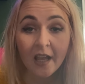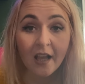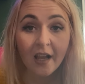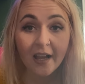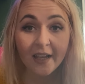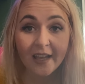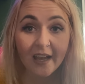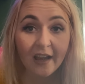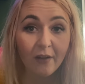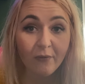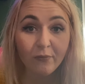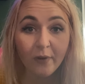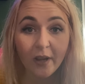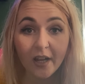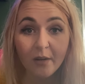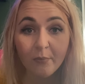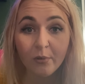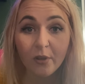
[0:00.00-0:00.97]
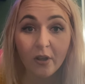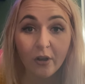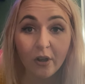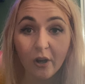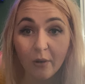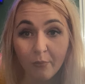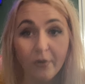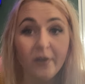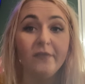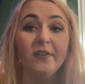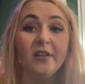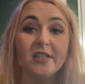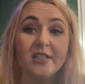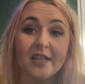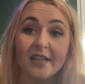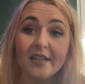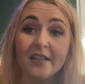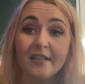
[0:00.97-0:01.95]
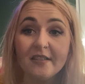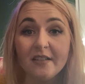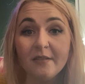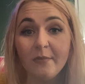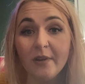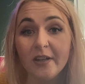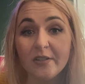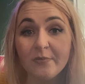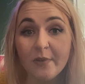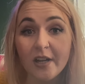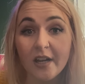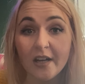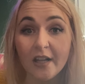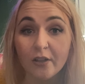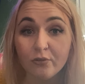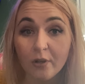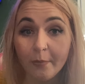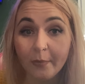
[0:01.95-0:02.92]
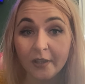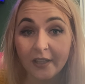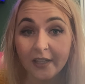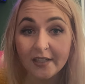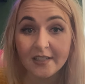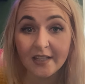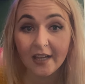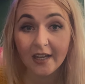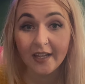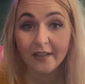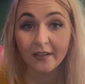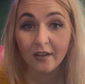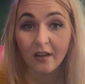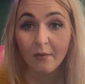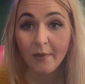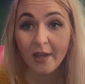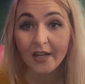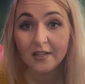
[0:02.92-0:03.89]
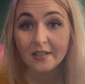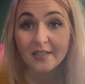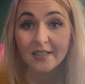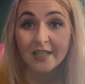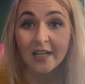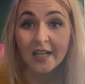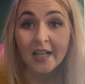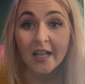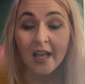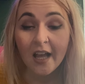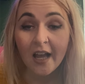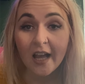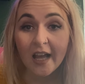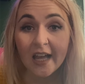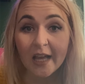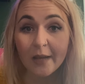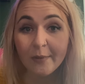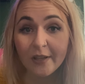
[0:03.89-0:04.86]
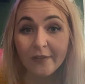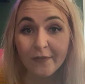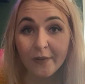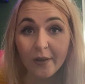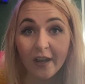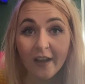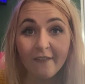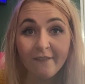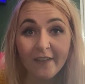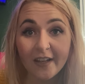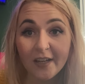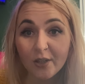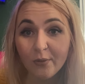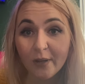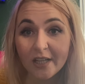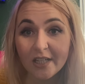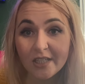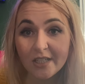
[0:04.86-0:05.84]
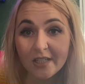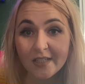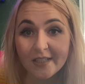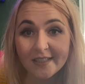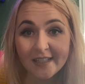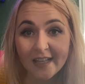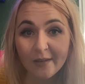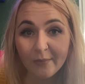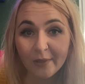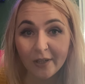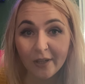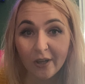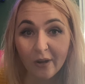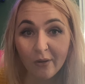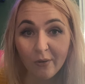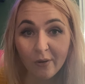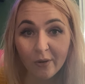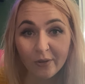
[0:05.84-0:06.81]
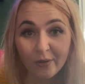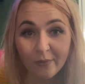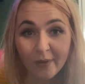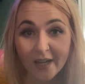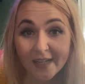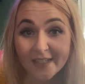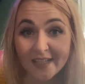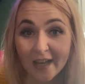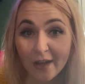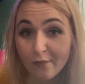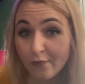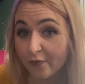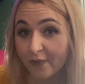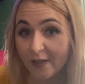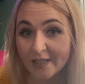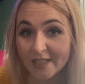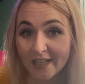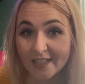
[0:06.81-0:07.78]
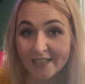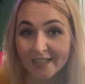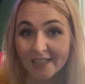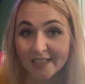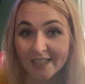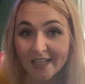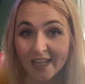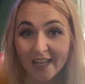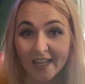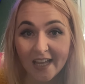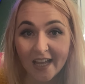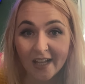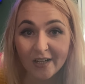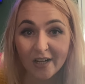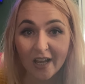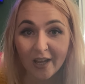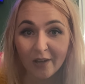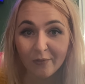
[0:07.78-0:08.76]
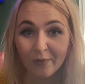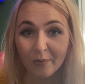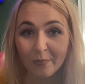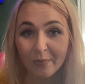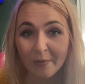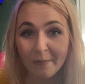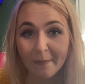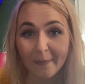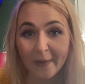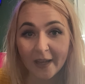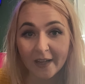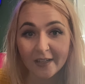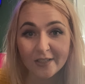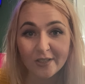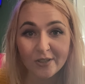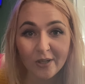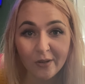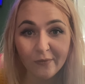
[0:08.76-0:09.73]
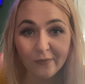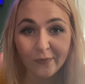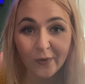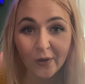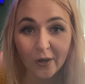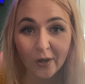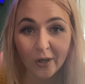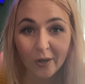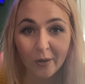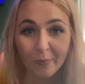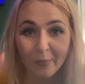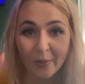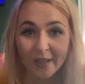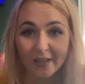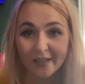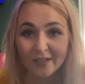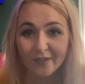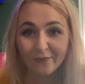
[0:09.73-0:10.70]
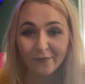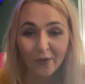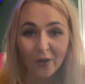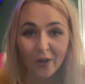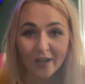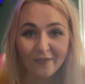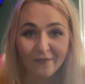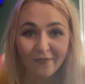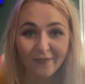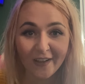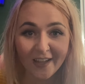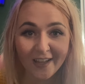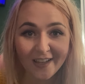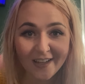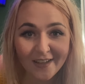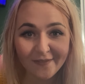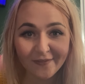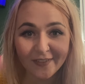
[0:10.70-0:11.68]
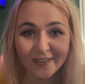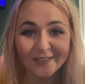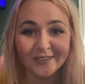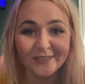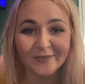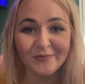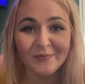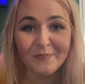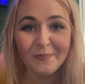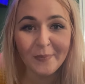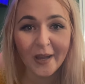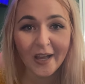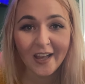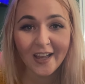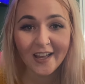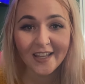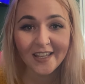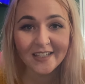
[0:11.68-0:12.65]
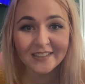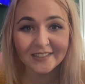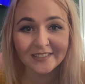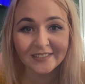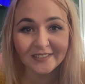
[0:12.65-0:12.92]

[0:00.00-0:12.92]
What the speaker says: I have written a blog on privileged identity management, and I'll drop a link to that in the comments. If you have any questions, let me know. Otherwise, have a fantastic day, and I will be back soon for pillars 4 and 5. Bye!